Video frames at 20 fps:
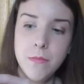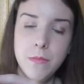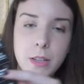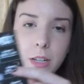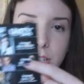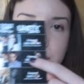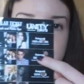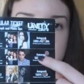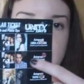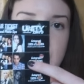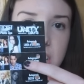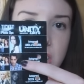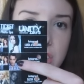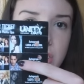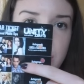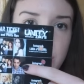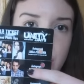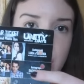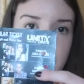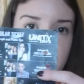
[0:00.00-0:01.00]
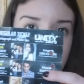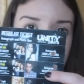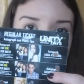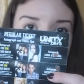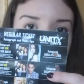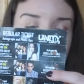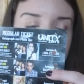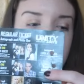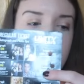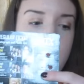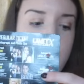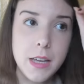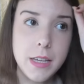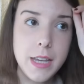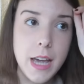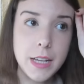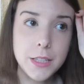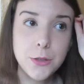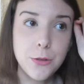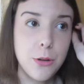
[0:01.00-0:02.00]
There's Sachin's right there.
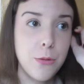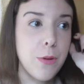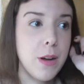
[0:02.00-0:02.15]
Yeah, so he